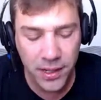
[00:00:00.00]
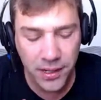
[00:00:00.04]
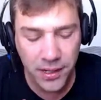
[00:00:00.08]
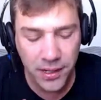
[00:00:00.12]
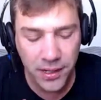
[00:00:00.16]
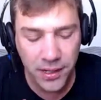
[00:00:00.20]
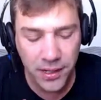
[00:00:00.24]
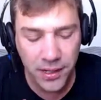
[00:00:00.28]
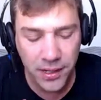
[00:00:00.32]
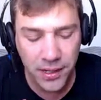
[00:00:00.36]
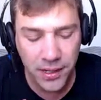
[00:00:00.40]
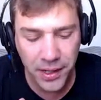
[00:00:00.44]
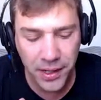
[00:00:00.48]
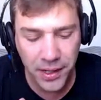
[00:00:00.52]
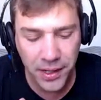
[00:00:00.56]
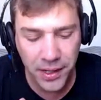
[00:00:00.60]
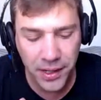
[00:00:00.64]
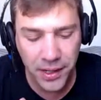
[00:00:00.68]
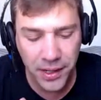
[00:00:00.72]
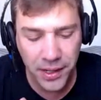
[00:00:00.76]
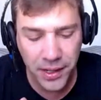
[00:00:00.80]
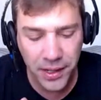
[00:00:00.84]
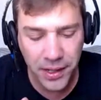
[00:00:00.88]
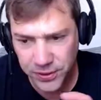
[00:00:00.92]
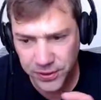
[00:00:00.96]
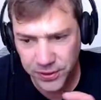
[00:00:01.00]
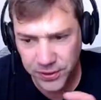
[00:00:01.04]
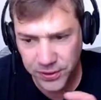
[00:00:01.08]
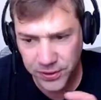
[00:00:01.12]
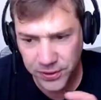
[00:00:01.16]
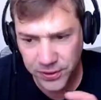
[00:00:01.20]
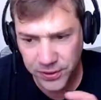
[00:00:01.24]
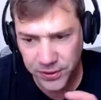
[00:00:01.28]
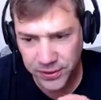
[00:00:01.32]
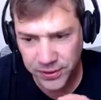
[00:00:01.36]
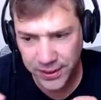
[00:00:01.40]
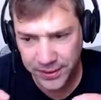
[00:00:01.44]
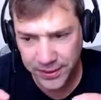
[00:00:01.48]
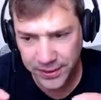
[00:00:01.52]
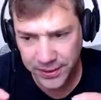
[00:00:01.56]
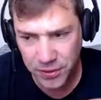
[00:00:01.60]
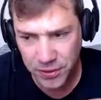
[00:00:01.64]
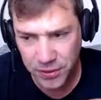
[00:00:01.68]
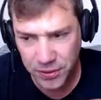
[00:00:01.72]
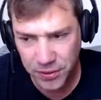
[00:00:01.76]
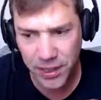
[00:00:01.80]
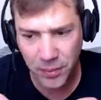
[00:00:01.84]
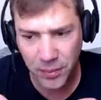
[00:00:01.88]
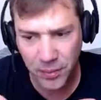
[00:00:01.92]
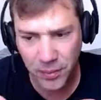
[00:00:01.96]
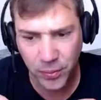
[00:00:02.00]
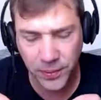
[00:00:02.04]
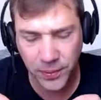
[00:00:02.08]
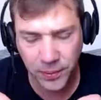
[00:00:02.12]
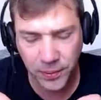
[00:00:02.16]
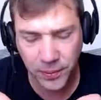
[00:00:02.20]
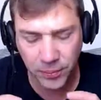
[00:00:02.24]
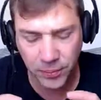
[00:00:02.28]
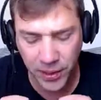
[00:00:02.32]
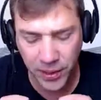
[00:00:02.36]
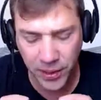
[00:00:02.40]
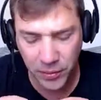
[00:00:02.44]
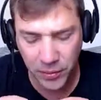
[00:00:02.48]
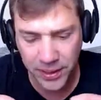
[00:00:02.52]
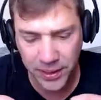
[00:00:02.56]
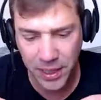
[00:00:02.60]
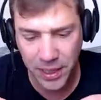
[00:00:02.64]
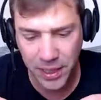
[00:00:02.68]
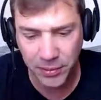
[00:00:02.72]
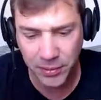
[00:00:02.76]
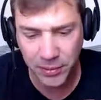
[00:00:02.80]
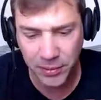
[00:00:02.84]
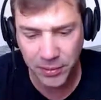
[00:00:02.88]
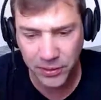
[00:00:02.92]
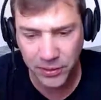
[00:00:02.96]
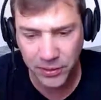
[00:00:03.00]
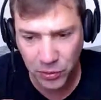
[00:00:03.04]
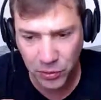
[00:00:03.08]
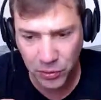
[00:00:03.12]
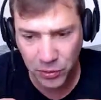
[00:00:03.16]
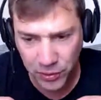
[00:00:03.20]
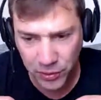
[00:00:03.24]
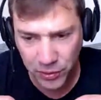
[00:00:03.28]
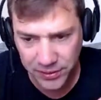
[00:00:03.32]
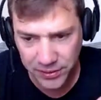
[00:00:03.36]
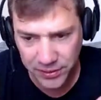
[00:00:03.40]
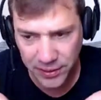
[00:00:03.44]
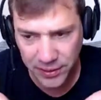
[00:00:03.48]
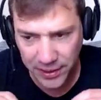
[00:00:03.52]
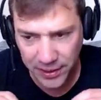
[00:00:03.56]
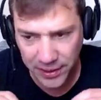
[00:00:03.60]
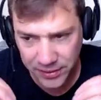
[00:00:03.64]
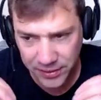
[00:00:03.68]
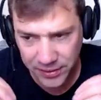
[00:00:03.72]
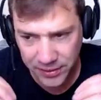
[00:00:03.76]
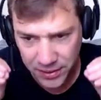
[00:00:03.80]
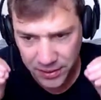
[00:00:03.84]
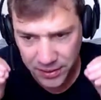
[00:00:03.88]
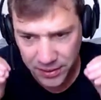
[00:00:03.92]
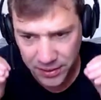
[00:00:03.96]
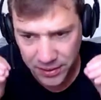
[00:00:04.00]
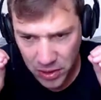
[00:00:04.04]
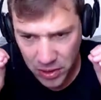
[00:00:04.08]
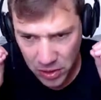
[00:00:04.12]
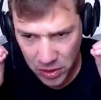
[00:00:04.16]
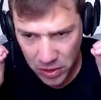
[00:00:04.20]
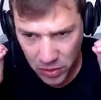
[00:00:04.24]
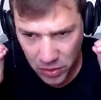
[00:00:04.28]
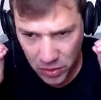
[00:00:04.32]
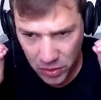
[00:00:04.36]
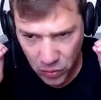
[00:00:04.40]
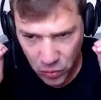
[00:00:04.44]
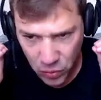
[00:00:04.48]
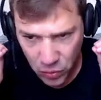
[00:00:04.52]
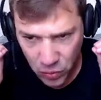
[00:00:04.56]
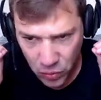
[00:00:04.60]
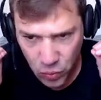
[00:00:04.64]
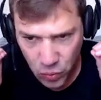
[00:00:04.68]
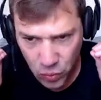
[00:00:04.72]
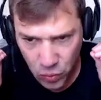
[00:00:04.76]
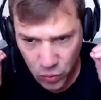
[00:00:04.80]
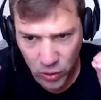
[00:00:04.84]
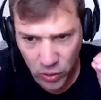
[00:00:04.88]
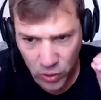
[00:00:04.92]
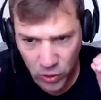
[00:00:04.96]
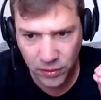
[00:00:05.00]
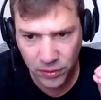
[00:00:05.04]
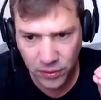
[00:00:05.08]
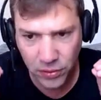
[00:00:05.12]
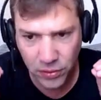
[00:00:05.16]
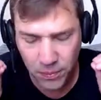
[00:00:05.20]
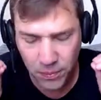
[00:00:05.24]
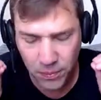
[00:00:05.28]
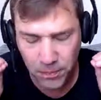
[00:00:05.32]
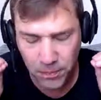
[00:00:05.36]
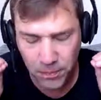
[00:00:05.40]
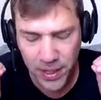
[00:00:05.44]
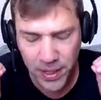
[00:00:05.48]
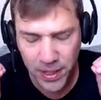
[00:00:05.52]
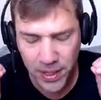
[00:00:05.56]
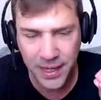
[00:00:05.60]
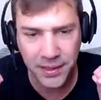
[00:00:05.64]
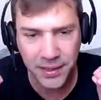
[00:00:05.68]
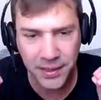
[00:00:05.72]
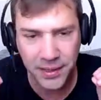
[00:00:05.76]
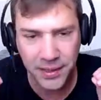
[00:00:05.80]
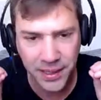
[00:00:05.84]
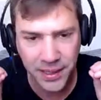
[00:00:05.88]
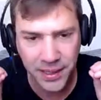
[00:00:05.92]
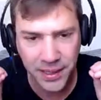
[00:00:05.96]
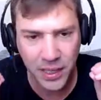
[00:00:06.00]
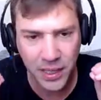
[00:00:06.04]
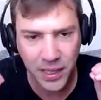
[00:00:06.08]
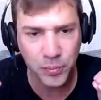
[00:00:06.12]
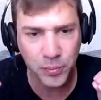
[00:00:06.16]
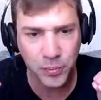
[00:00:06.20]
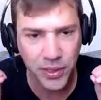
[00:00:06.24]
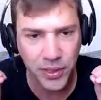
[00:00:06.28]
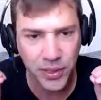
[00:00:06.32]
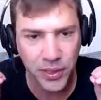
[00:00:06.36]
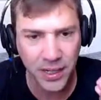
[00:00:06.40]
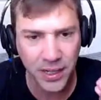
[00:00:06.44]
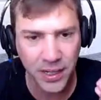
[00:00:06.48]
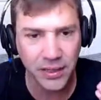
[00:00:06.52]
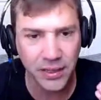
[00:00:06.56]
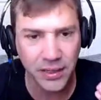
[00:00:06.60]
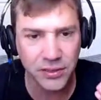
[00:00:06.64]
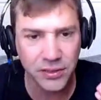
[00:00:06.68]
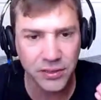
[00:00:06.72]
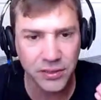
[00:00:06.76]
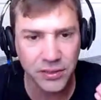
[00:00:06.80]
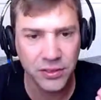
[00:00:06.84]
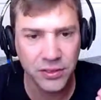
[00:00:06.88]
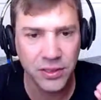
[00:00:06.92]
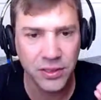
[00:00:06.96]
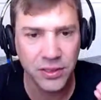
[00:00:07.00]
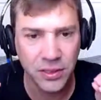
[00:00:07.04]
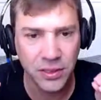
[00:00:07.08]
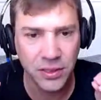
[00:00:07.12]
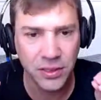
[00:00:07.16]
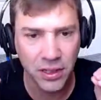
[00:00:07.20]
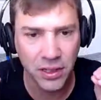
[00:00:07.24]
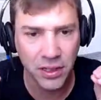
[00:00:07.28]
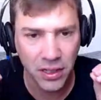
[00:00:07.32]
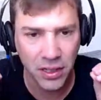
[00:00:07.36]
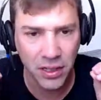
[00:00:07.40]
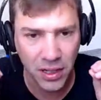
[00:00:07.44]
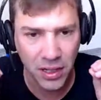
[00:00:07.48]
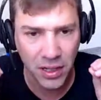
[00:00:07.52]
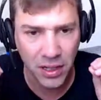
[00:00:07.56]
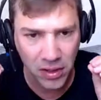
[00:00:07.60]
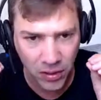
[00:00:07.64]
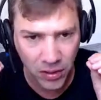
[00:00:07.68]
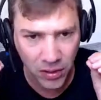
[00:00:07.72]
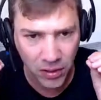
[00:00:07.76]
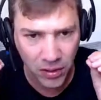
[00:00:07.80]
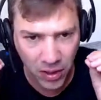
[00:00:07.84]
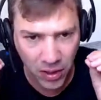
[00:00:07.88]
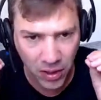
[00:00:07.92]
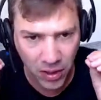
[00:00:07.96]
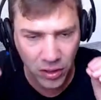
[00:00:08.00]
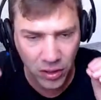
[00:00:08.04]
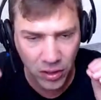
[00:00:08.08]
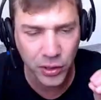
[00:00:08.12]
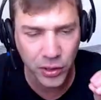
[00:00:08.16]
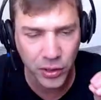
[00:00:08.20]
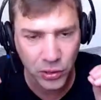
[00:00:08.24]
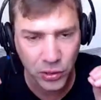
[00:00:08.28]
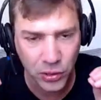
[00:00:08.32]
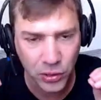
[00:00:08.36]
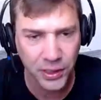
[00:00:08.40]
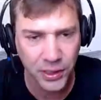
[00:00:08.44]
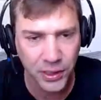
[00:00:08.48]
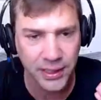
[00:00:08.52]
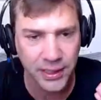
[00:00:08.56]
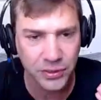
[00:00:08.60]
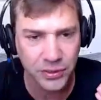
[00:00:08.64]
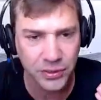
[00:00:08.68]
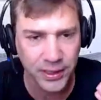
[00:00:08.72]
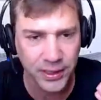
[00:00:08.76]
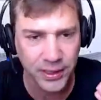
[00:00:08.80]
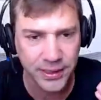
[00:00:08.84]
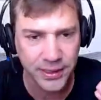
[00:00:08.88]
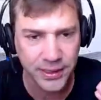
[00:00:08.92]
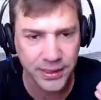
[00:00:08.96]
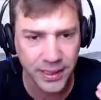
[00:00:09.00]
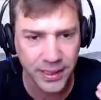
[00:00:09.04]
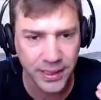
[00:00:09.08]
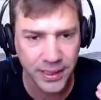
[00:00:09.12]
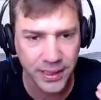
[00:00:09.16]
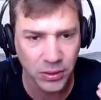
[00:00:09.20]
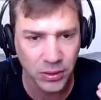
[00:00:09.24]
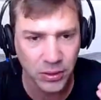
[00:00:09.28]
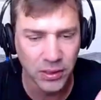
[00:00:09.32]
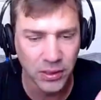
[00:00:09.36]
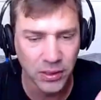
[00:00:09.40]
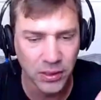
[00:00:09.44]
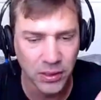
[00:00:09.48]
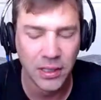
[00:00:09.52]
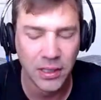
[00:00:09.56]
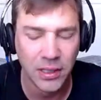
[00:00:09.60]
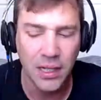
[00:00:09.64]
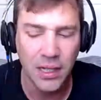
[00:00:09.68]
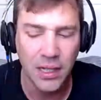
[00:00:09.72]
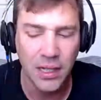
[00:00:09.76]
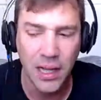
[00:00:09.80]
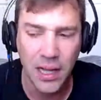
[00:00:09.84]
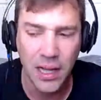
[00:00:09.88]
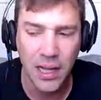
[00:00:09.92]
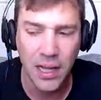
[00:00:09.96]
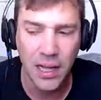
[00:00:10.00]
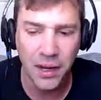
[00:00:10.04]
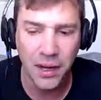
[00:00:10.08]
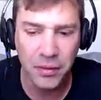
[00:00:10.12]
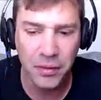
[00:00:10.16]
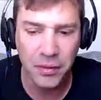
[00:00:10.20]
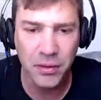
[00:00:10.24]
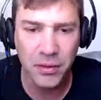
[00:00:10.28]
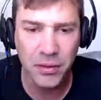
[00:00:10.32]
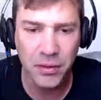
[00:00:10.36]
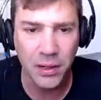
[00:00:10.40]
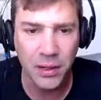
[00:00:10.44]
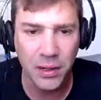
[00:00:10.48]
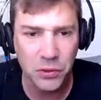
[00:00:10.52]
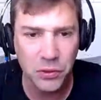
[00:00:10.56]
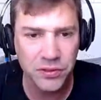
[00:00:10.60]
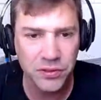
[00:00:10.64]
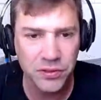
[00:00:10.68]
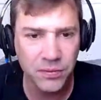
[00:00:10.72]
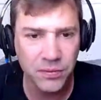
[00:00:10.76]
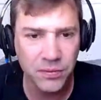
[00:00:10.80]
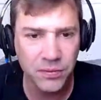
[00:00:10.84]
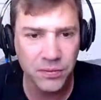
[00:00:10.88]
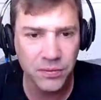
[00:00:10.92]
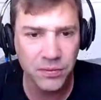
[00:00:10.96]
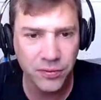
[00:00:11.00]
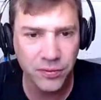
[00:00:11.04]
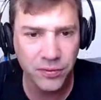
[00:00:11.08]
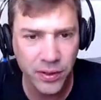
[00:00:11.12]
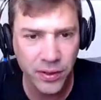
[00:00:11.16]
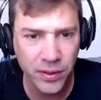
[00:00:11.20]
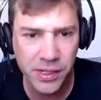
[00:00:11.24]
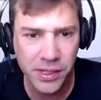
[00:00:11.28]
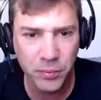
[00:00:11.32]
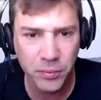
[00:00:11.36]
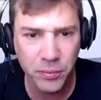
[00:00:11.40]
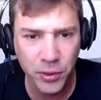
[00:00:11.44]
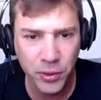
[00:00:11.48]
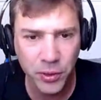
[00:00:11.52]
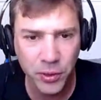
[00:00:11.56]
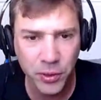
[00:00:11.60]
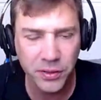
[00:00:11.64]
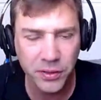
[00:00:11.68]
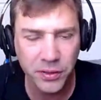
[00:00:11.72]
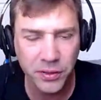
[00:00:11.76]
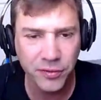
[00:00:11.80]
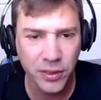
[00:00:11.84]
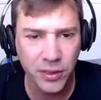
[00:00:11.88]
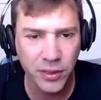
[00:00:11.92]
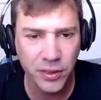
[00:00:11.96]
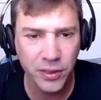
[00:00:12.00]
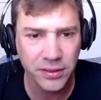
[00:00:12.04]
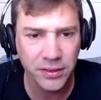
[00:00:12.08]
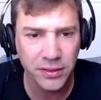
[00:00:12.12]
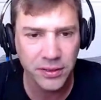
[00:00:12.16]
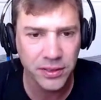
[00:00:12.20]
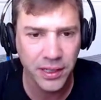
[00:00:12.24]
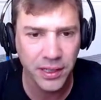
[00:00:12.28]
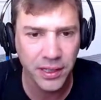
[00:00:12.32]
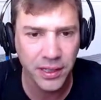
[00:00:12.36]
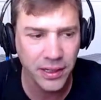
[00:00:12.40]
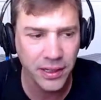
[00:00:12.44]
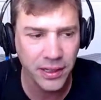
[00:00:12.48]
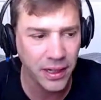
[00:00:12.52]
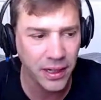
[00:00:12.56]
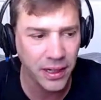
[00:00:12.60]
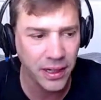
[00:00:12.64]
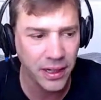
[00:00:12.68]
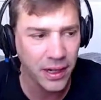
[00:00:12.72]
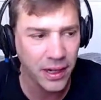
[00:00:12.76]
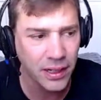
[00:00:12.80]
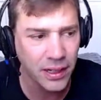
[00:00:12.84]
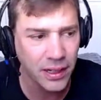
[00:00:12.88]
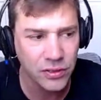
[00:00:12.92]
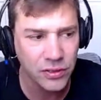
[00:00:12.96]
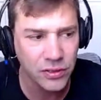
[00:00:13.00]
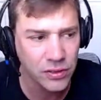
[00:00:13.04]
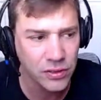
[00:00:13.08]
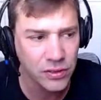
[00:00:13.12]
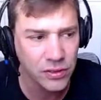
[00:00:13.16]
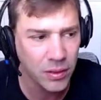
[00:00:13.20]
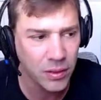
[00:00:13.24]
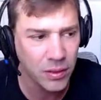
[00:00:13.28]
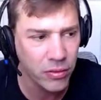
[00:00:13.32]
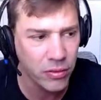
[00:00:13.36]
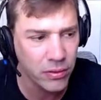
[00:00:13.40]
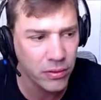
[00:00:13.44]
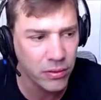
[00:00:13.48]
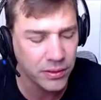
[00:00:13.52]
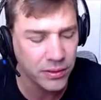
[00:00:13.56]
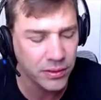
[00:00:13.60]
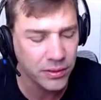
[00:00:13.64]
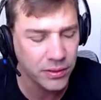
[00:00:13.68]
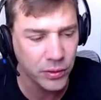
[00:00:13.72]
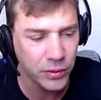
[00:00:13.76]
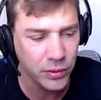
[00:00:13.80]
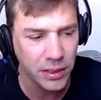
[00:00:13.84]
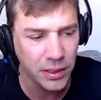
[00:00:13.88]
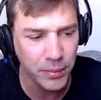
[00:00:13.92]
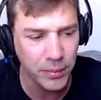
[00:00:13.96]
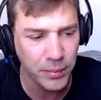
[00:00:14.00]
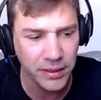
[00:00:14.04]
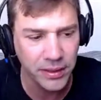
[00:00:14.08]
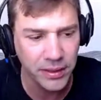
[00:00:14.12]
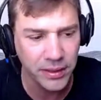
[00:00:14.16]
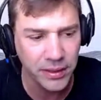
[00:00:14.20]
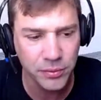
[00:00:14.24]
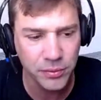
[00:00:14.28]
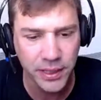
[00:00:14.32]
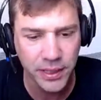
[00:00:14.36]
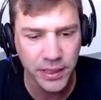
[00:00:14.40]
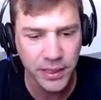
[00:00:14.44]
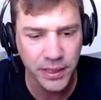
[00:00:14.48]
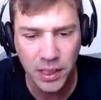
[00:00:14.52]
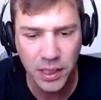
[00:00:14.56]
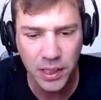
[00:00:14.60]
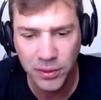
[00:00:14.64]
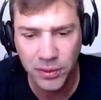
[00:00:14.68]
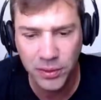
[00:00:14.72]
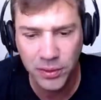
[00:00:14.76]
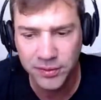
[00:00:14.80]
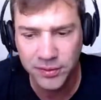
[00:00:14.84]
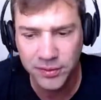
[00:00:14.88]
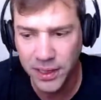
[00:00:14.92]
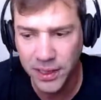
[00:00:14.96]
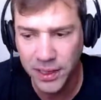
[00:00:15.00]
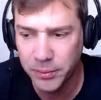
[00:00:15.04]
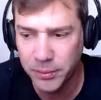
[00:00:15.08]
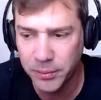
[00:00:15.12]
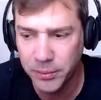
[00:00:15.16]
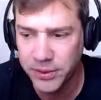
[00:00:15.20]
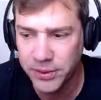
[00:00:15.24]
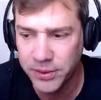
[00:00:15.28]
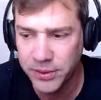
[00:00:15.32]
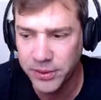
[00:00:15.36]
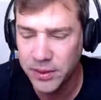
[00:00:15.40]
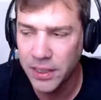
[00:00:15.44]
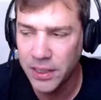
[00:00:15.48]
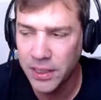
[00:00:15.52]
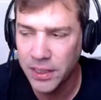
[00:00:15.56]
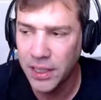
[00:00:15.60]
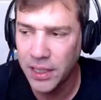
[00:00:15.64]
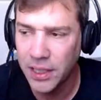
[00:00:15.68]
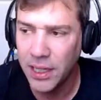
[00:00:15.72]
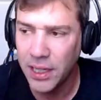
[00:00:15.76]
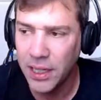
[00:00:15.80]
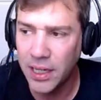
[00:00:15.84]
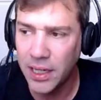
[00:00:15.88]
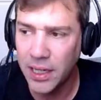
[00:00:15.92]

and, and I think setting that up and being able to crystallize what the main K P Is uh, are you looking at right now, uh, I think that was very important for us. And I, I saw something that really amazed me a couple of times.